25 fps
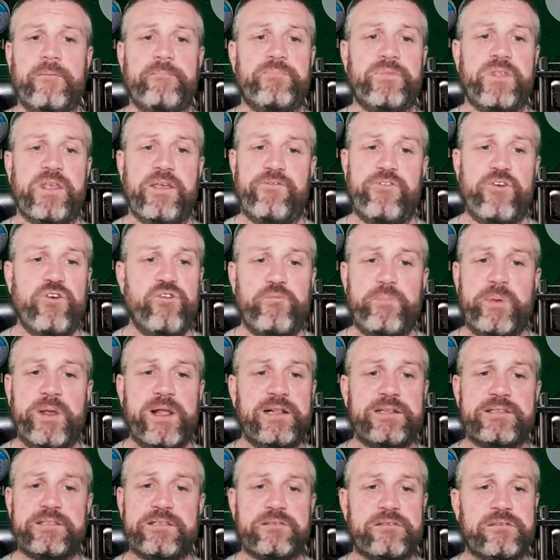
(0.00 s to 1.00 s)
If you've
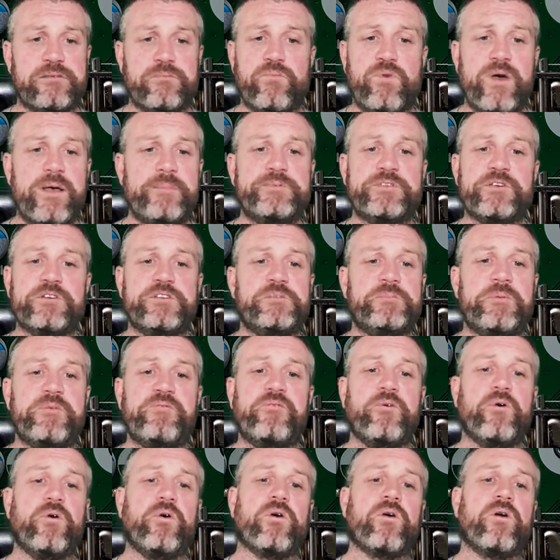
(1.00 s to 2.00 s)
built some websites
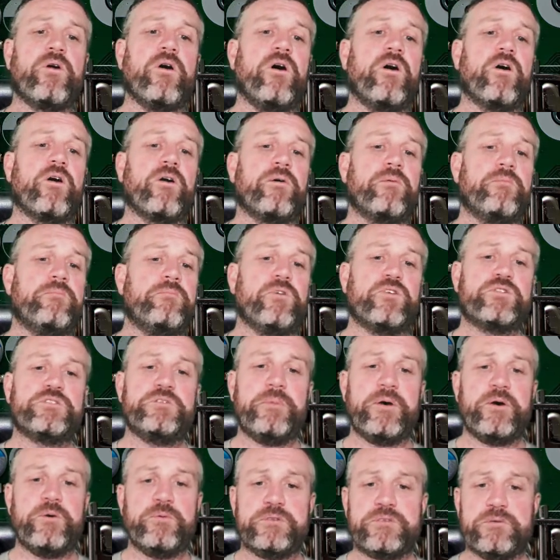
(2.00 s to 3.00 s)
before or mucked
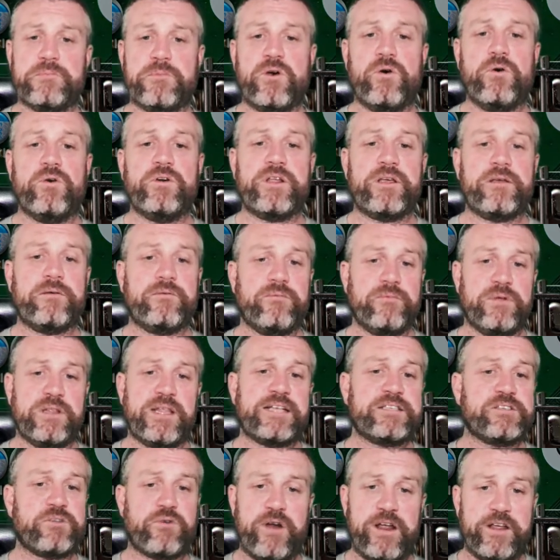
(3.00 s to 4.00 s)
about with some coding, well,
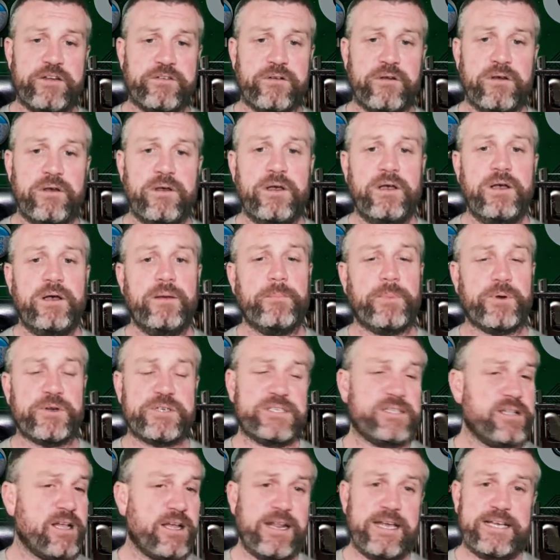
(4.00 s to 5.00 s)
that's great, but it's
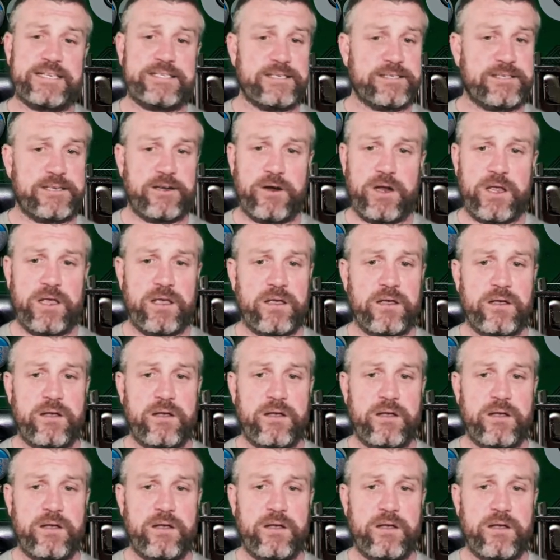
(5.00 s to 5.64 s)
not necessary.